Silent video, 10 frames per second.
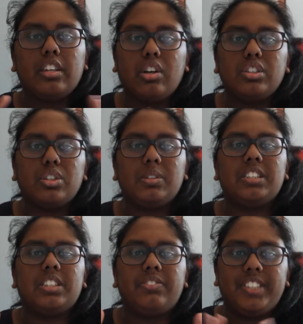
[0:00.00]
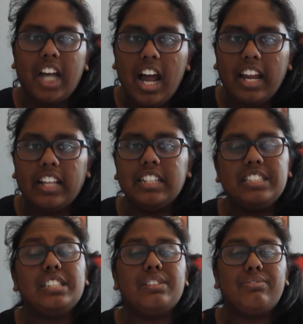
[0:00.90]
Now, the consequences of dying.
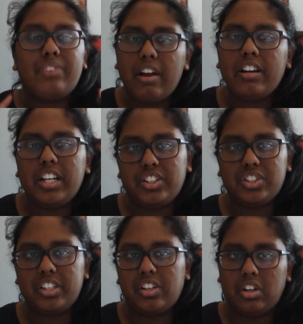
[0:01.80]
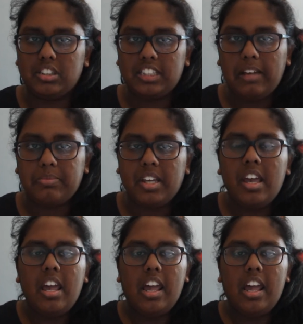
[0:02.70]
This is a very interesting concept,